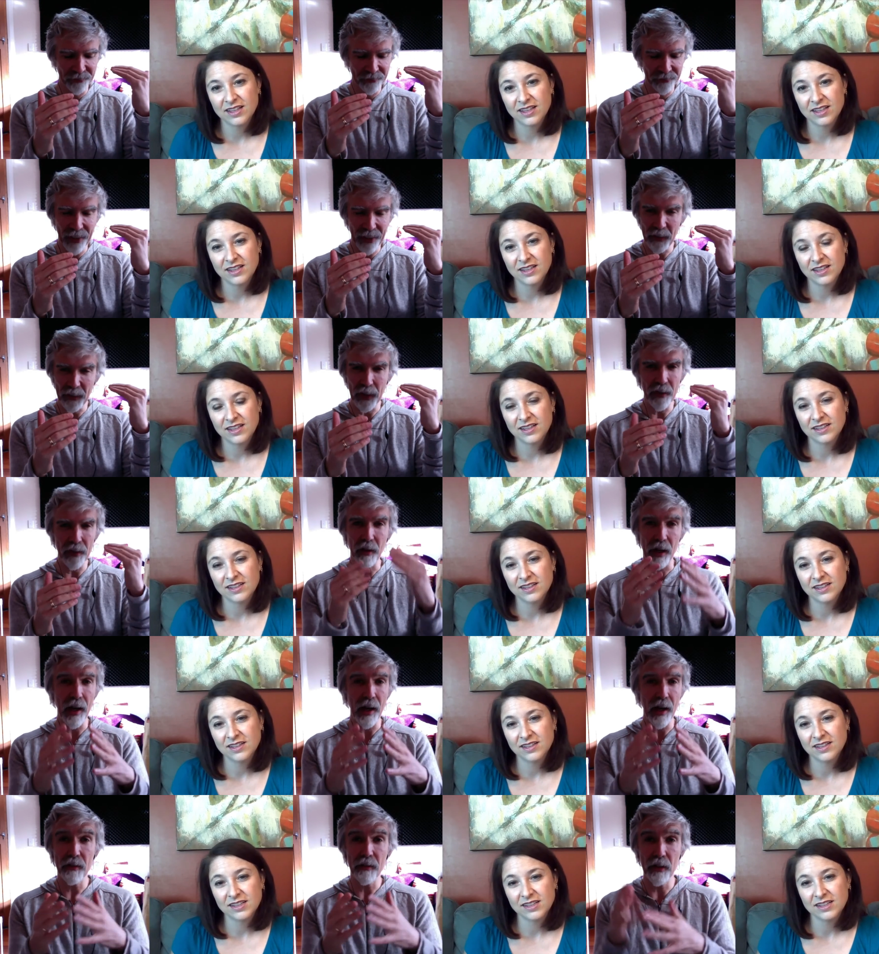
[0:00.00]
Speaker 1: look,
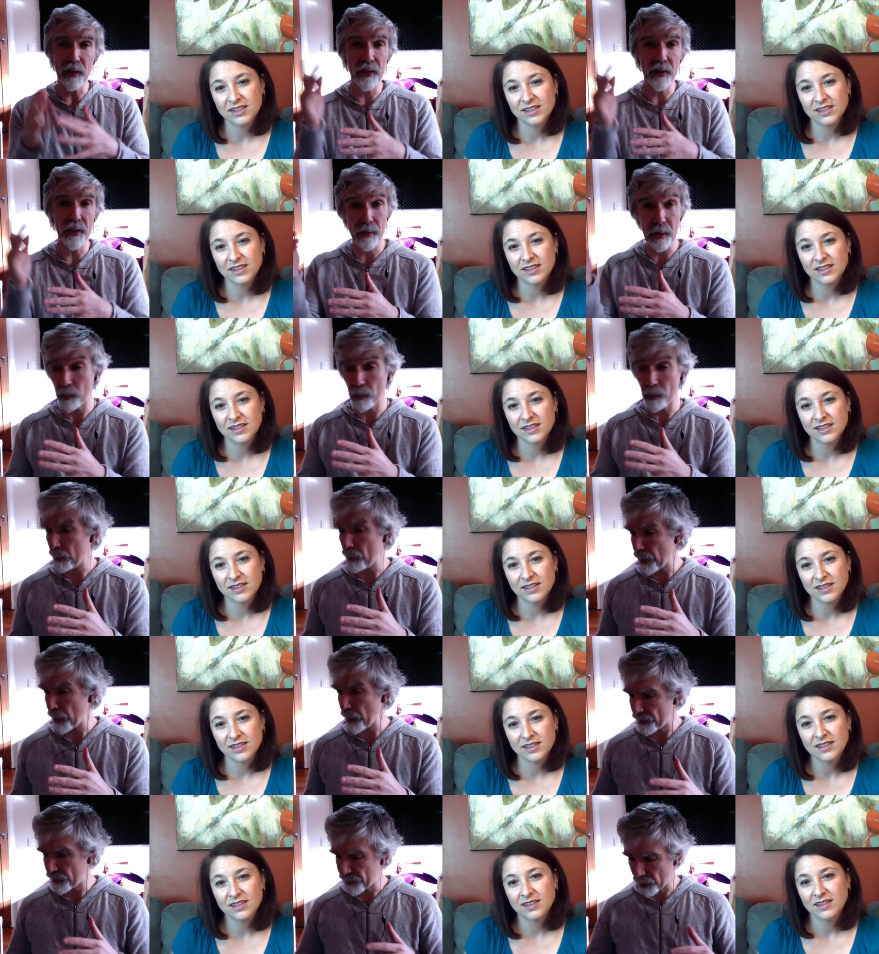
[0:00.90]
I've got the, I've got my
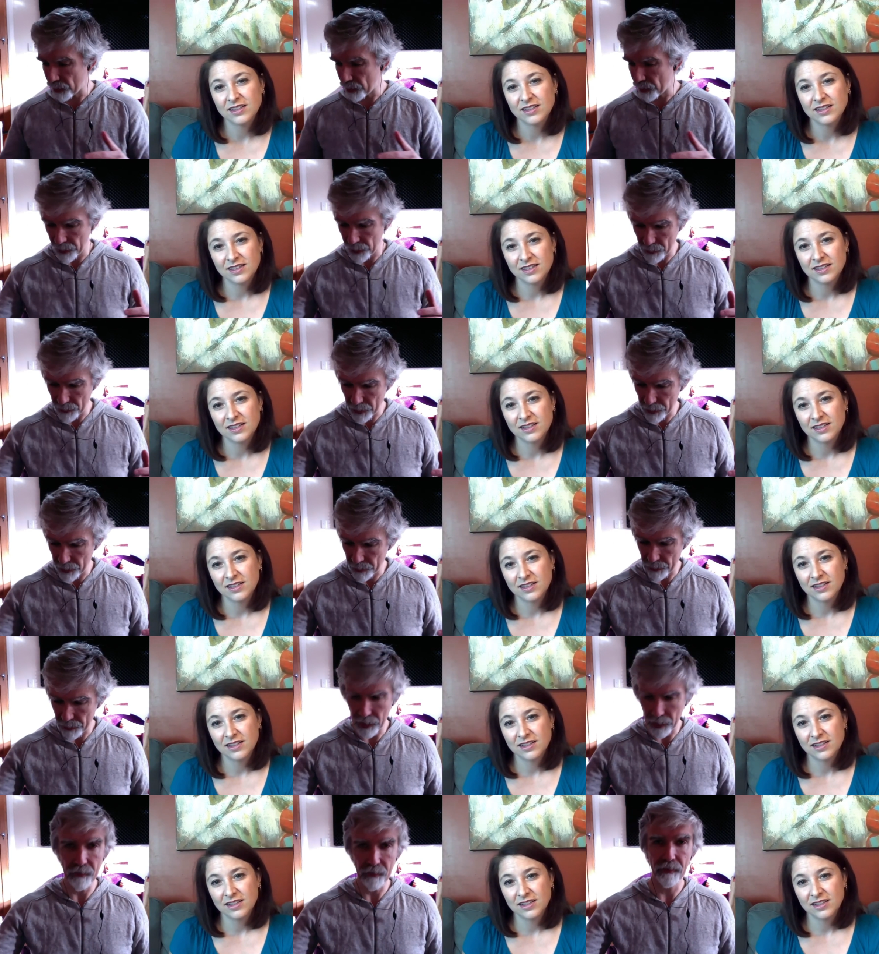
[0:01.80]
microphone here, and I,
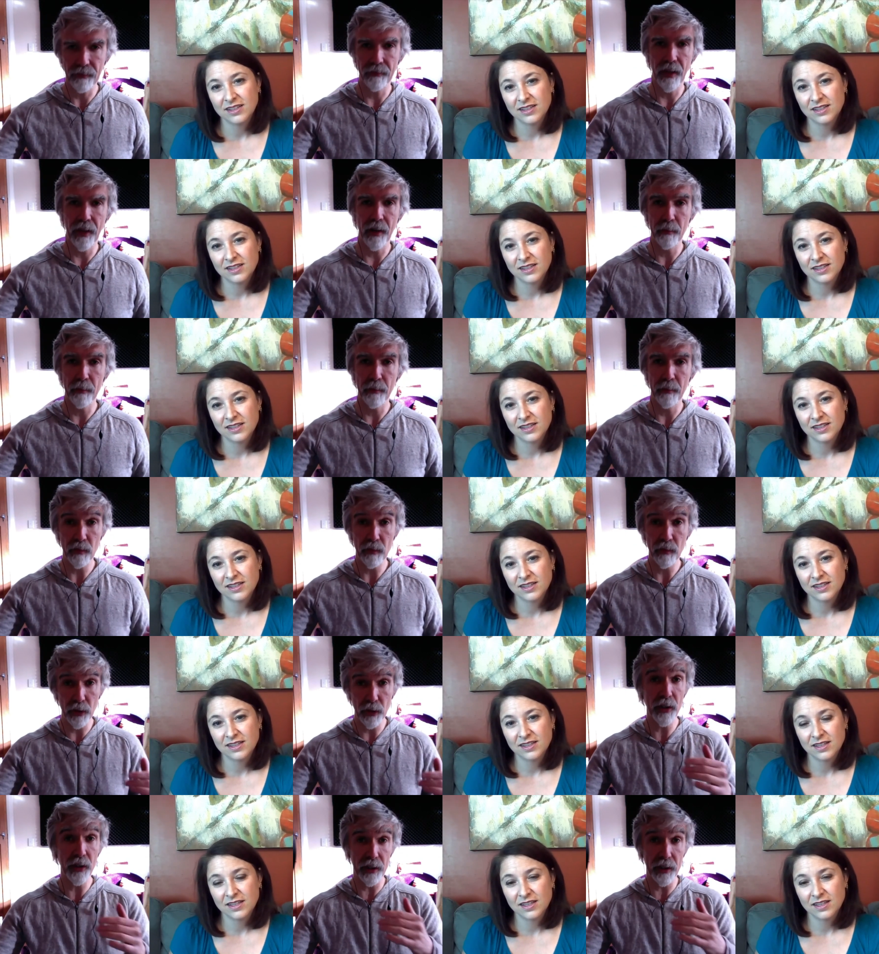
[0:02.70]
have I've been
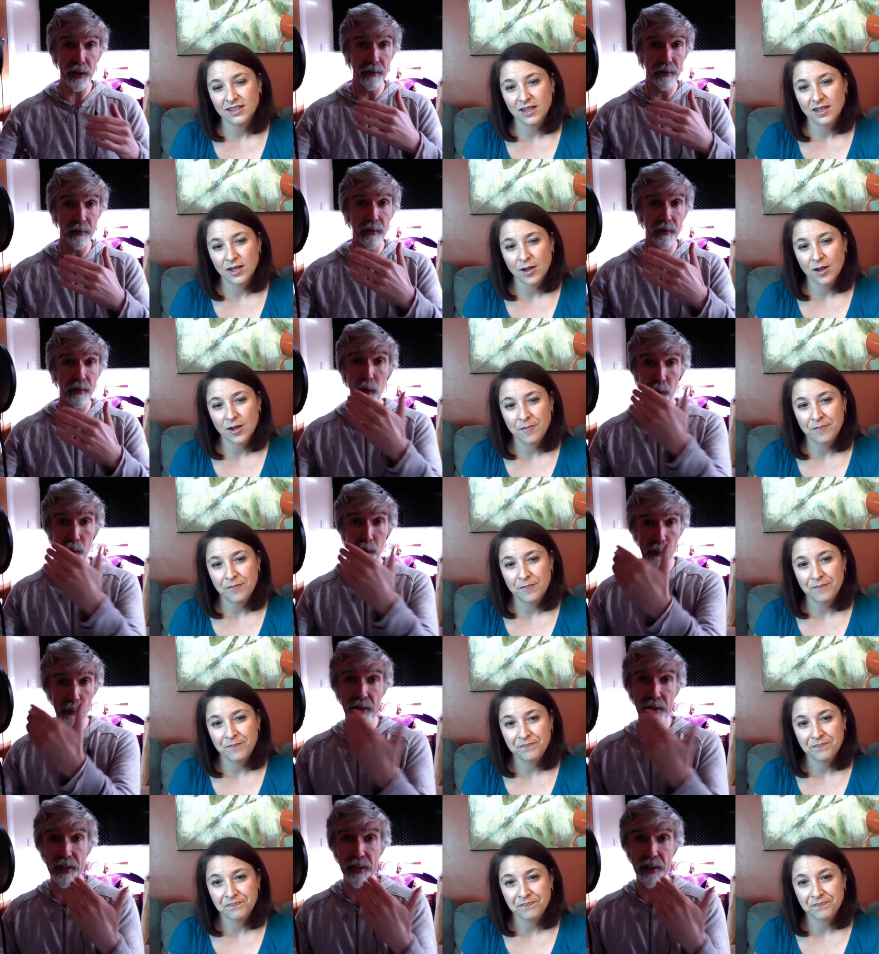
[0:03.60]
recording what we've
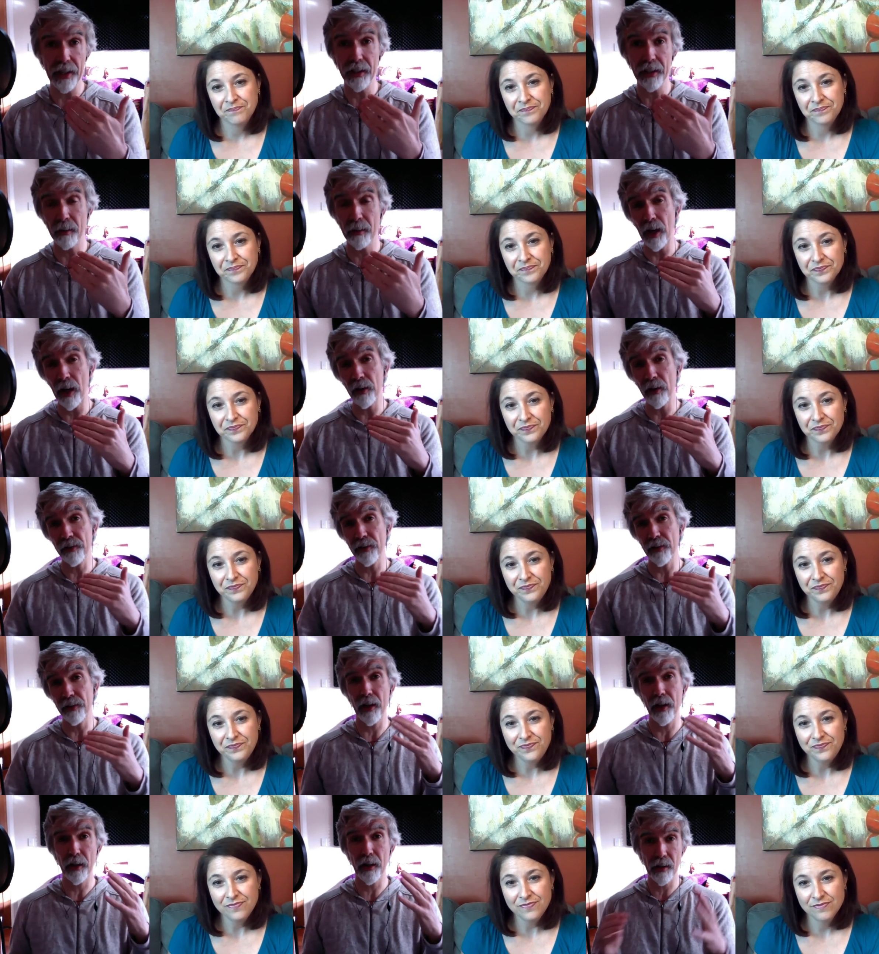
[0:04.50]
been saying, and I'm hope,
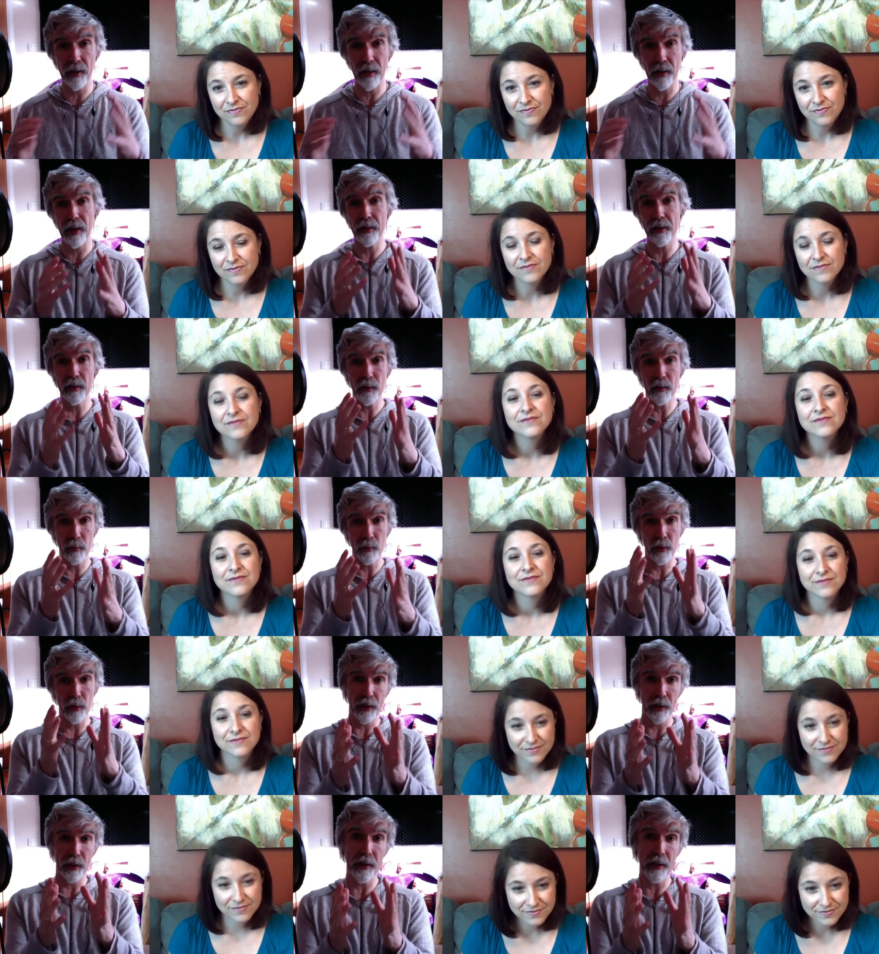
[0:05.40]
and
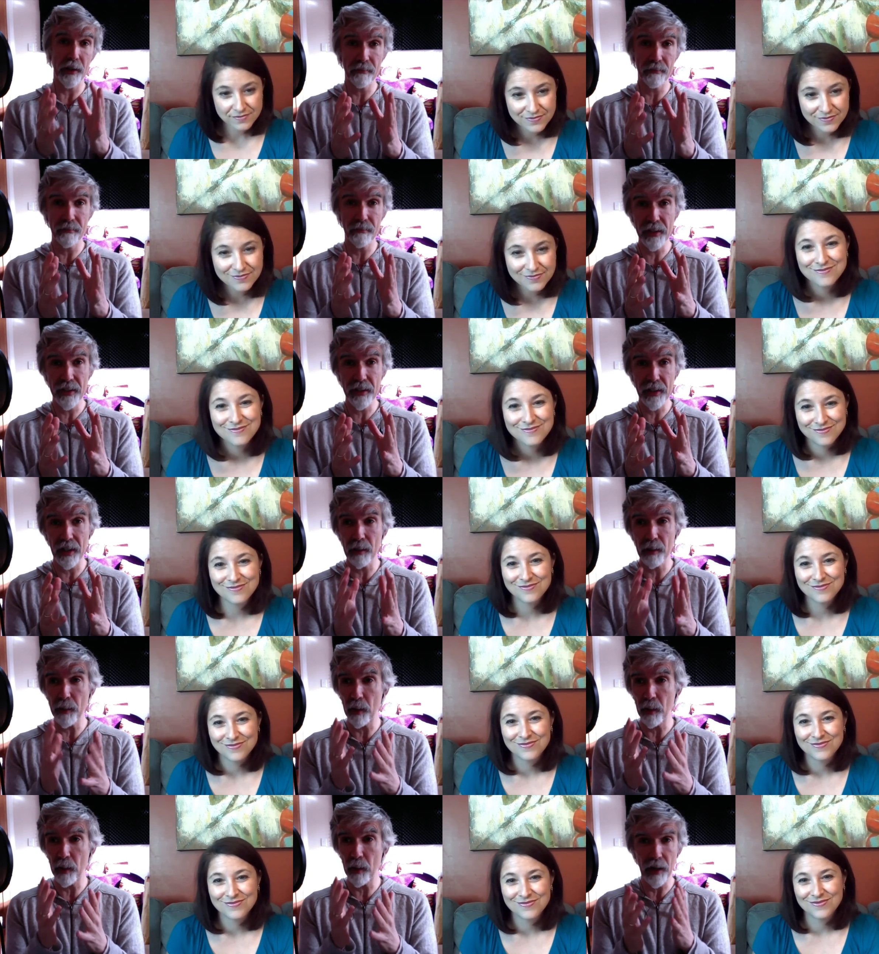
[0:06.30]
what you're going to see in a
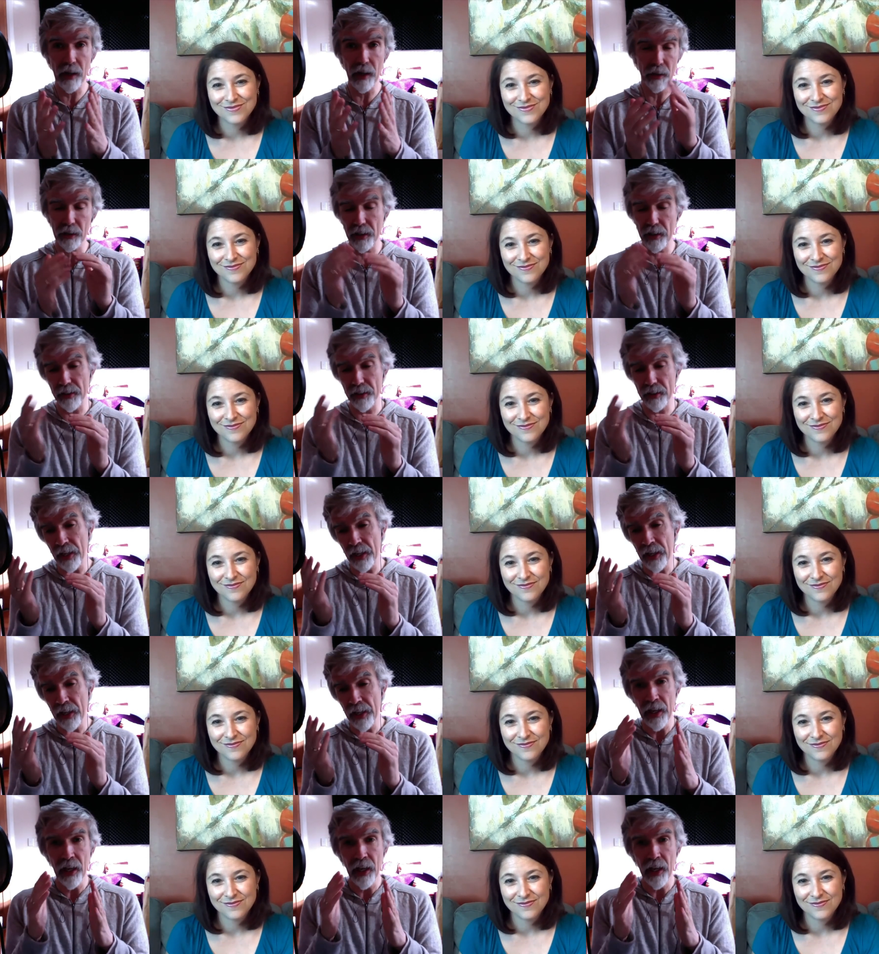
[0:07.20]
moment. Uh, look is,
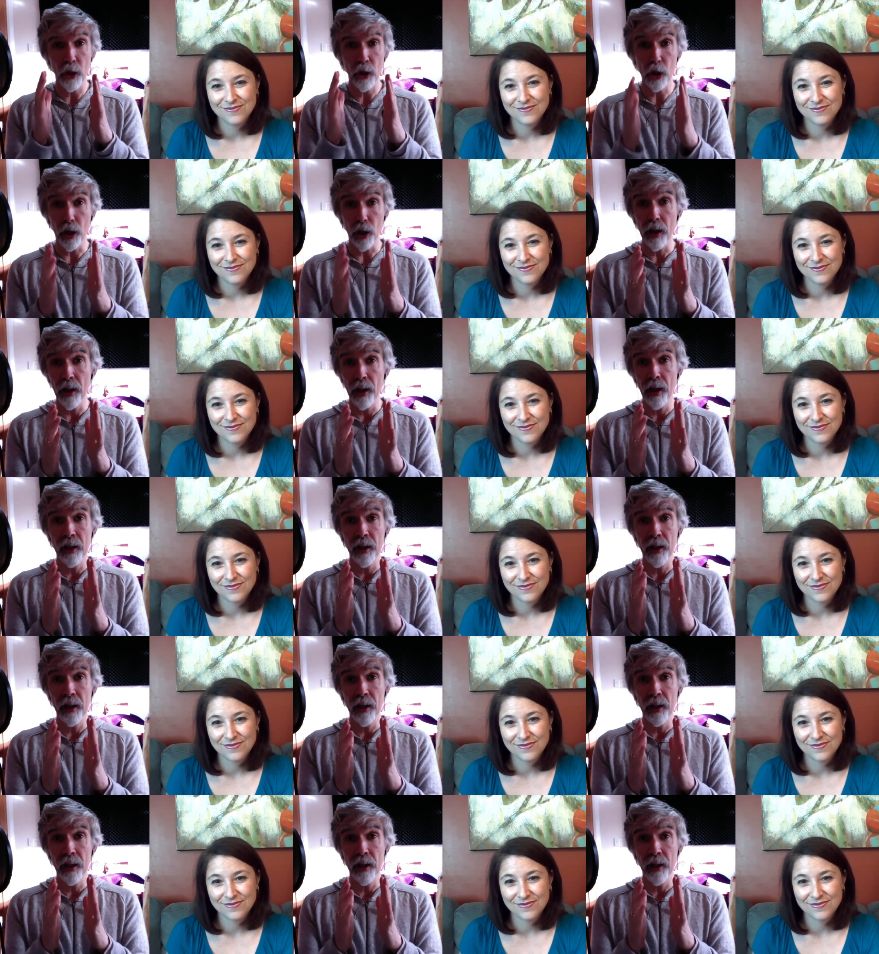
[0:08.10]
look,